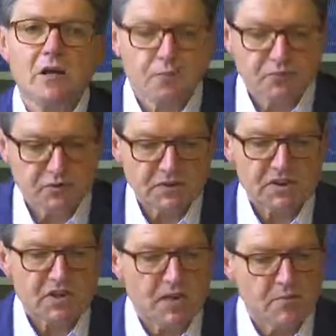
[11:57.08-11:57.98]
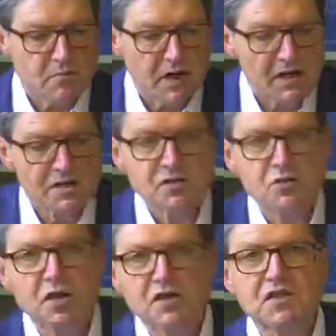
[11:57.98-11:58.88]
not everybody can understand
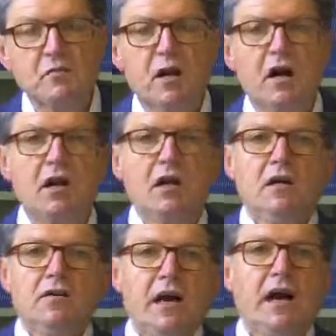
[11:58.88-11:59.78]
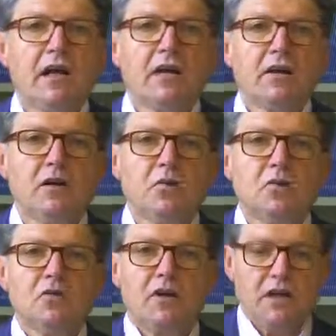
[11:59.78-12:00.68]
that perhaps, but
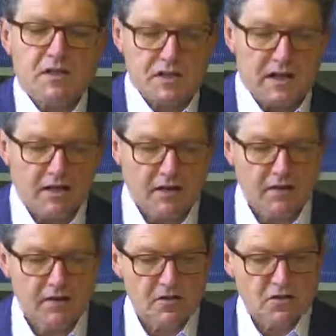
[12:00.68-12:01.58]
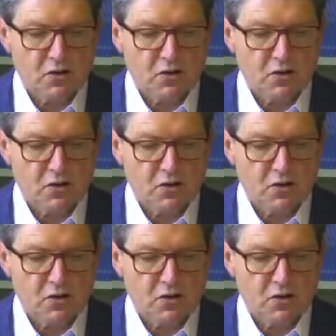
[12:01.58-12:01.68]
certainly the